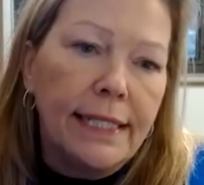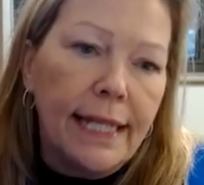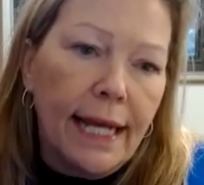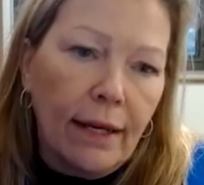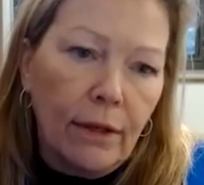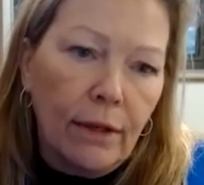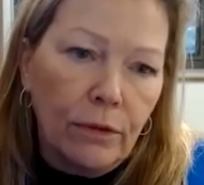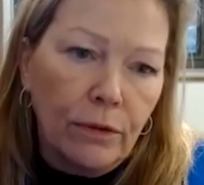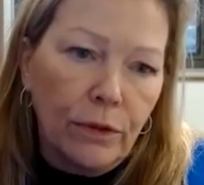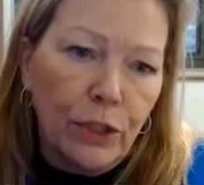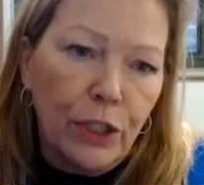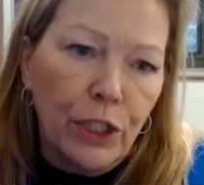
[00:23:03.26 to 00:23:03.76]

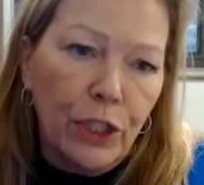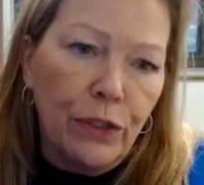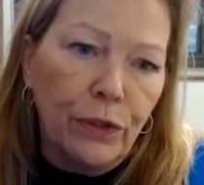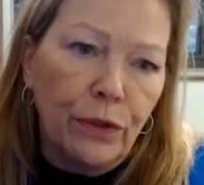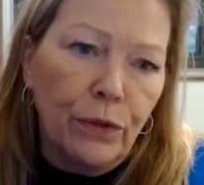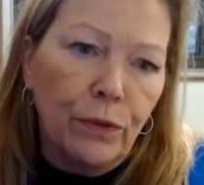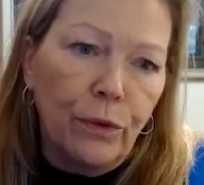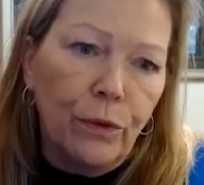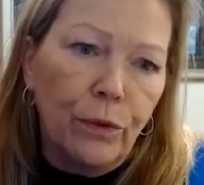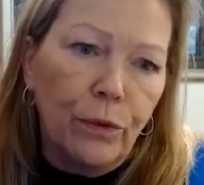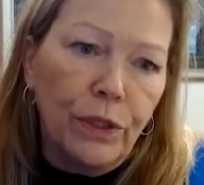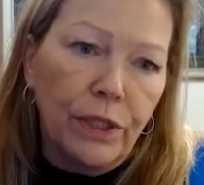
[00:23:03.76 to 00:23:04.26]
down
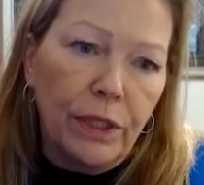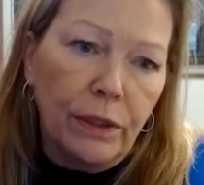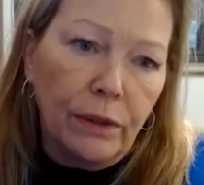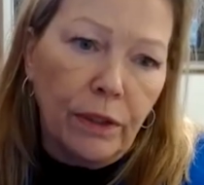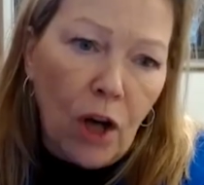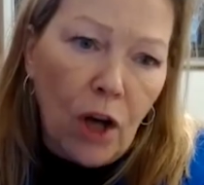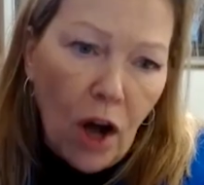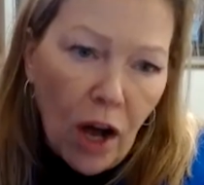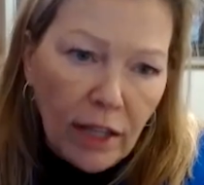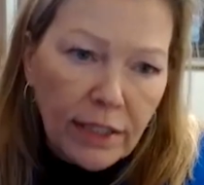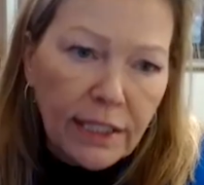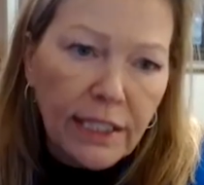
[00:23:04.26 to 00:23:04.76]
to the
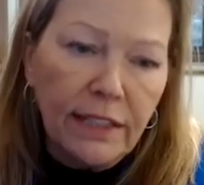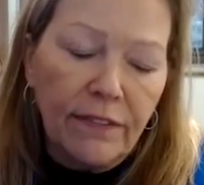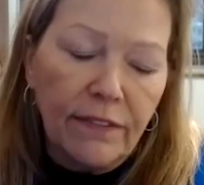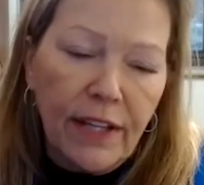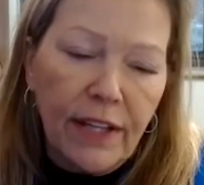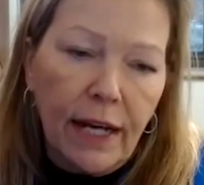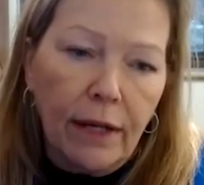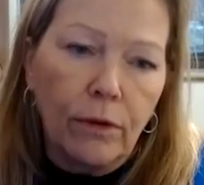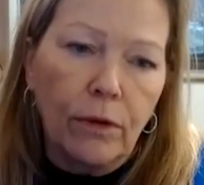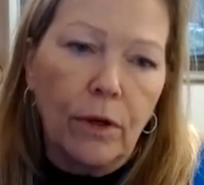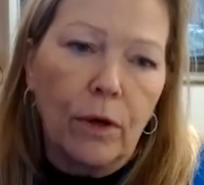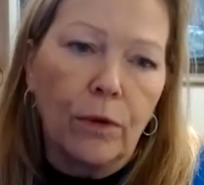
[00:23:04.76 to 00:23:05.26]
cost of
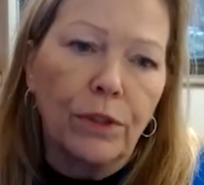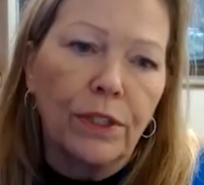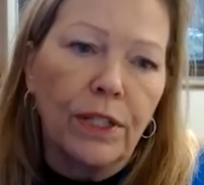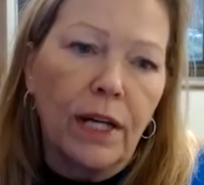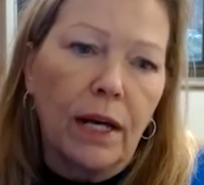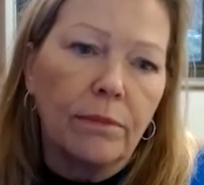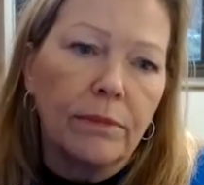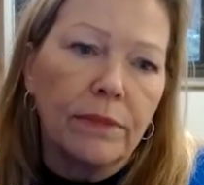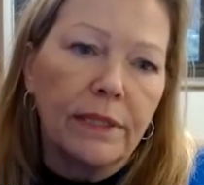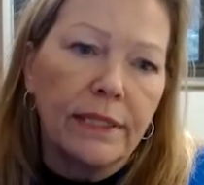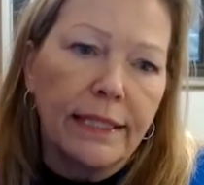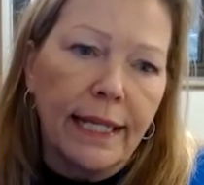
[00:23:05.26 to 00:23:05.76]
that growth
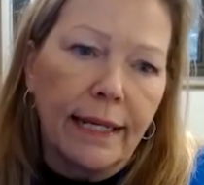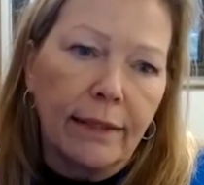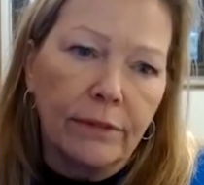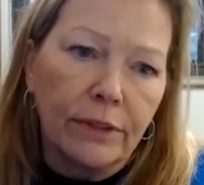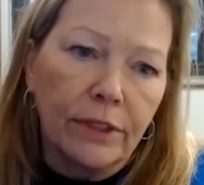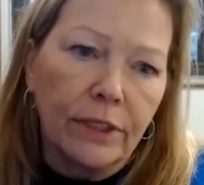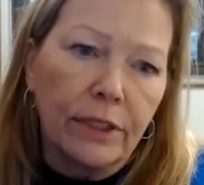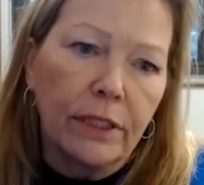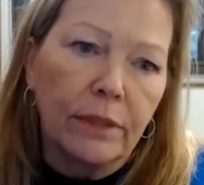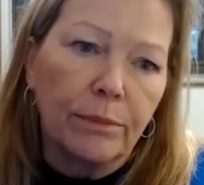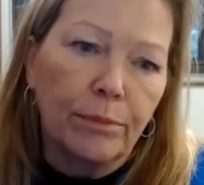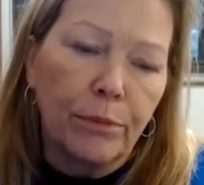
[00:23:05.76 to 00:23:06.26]
comes down
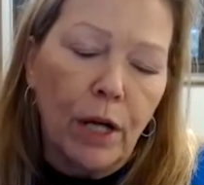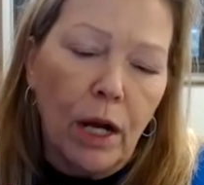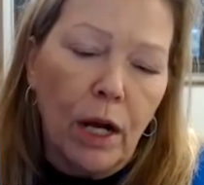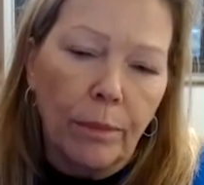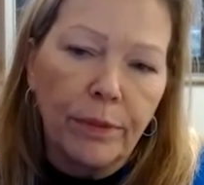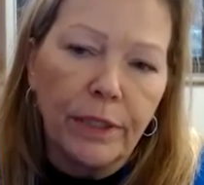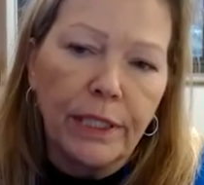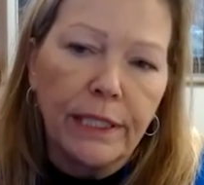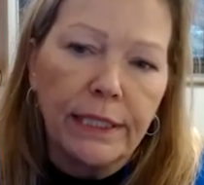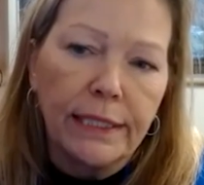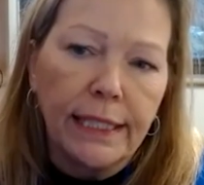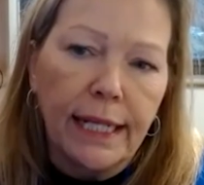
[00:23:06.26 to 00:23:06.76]
to the
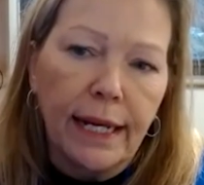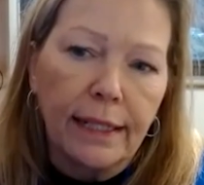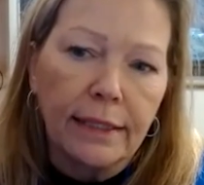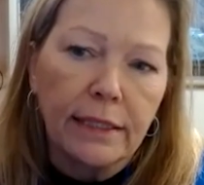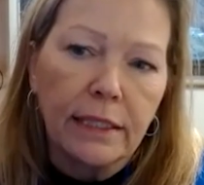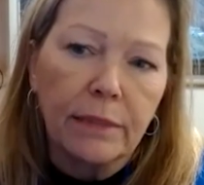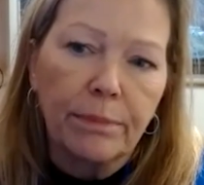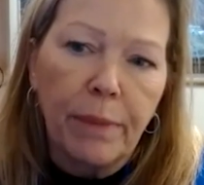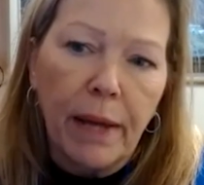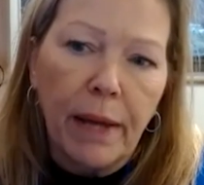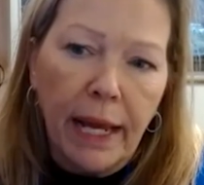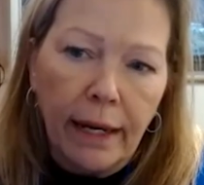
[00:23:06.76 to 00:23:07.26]
property
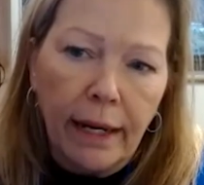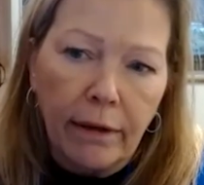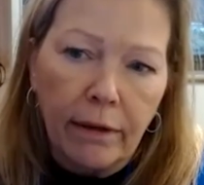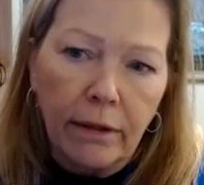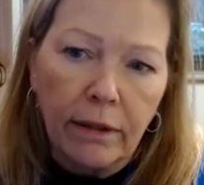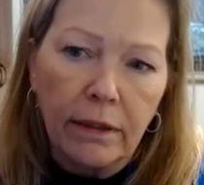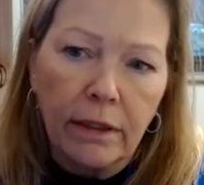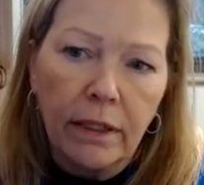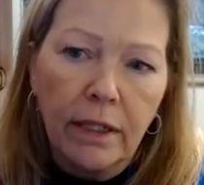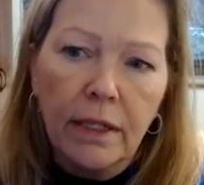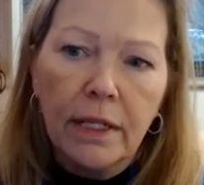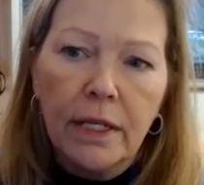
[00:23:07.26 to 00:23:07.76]

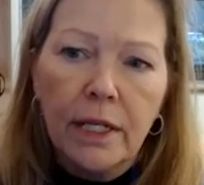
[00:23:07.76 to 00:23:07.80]
taxpayer.